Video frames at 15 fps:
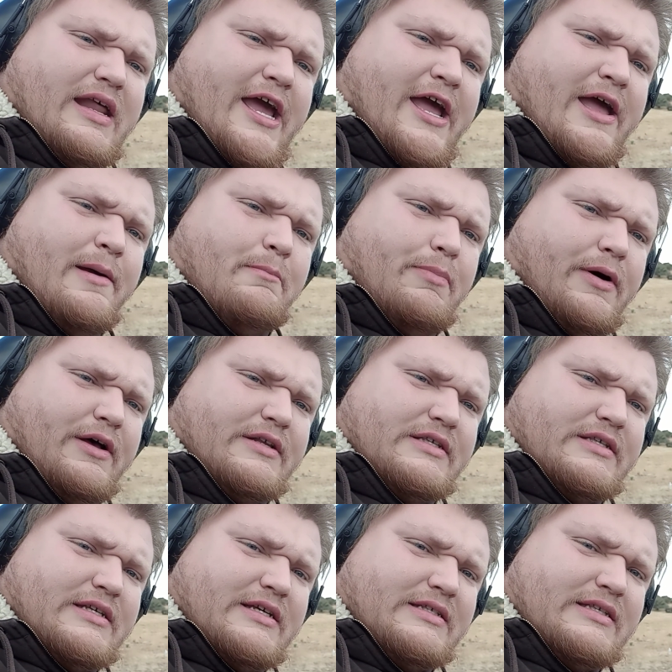and pause
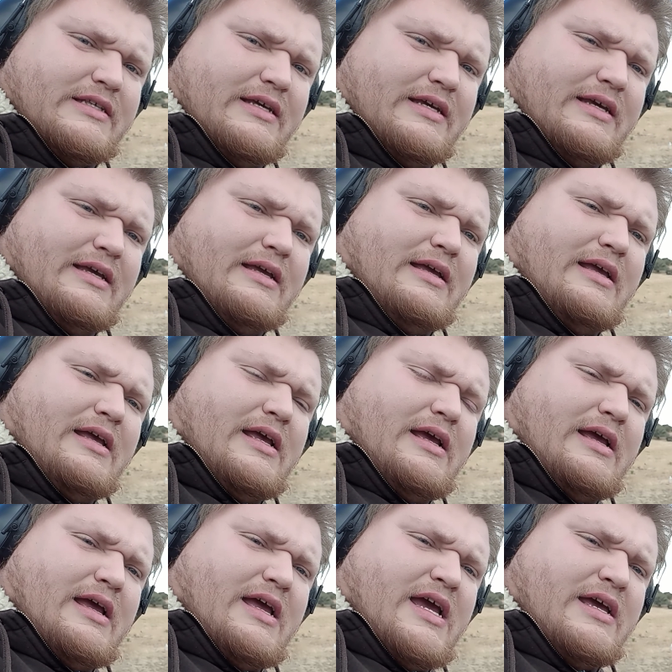this
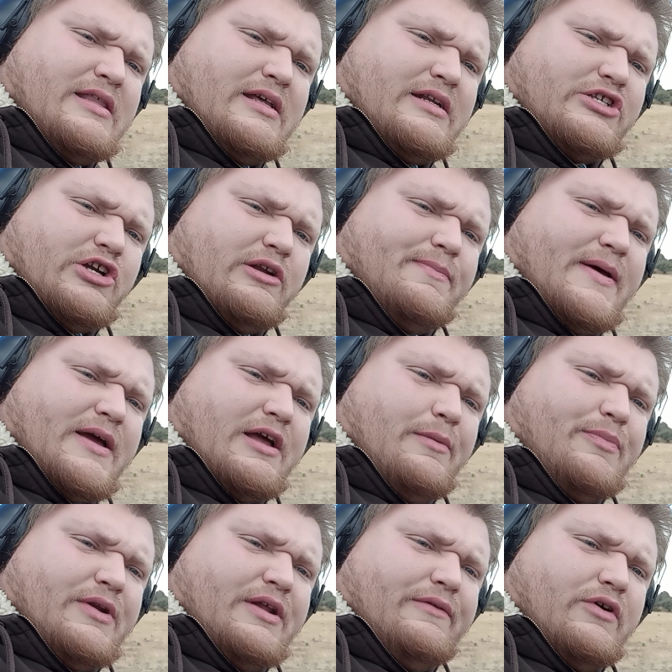and then start it back up
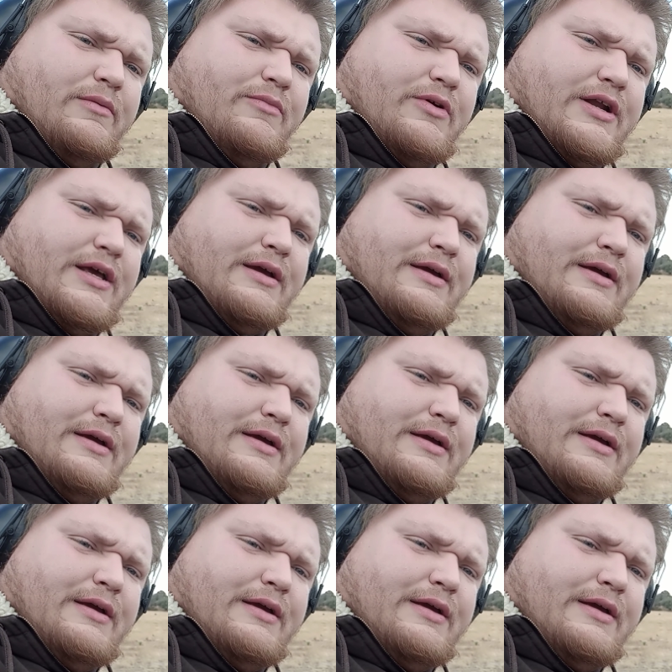whenever I'm ready,